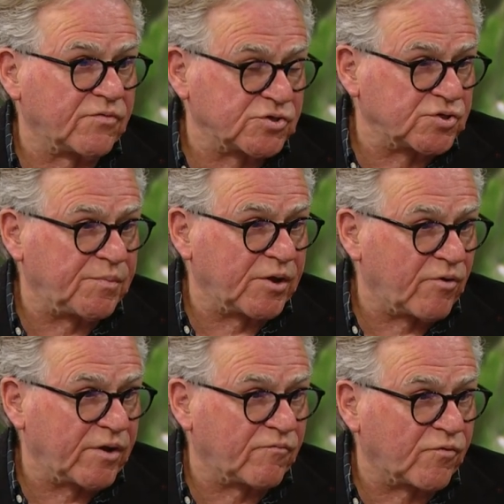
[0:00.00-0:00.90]
There should be
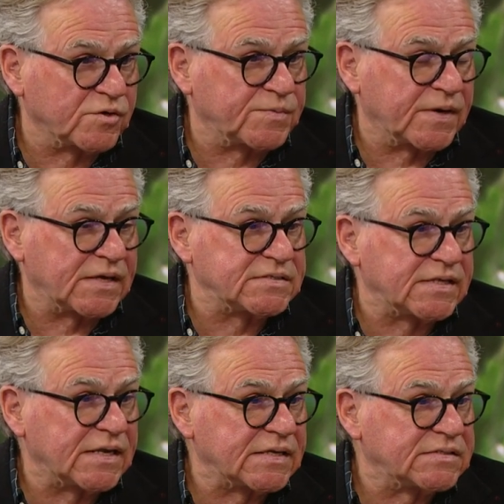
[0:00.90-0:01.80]
greater enforcement against
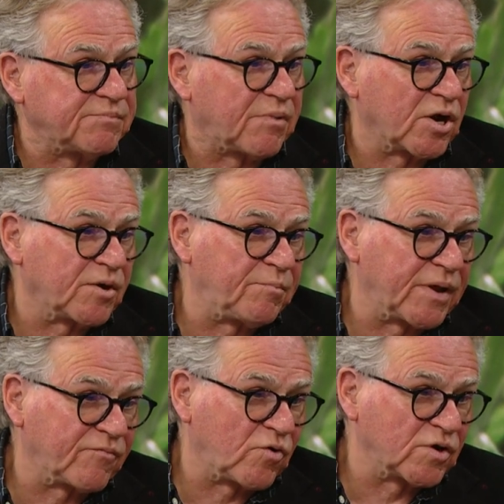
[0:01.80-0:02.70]
the illicit market, but
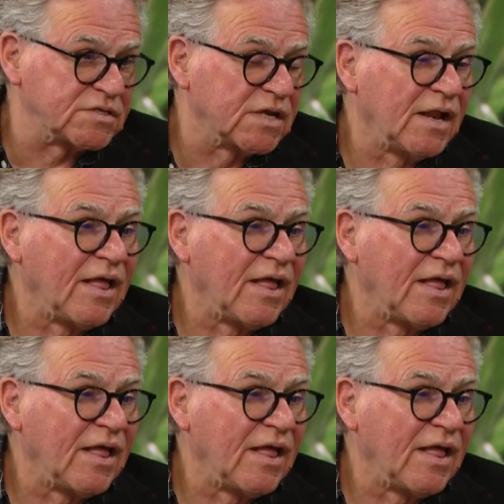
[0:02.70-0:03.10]
of course,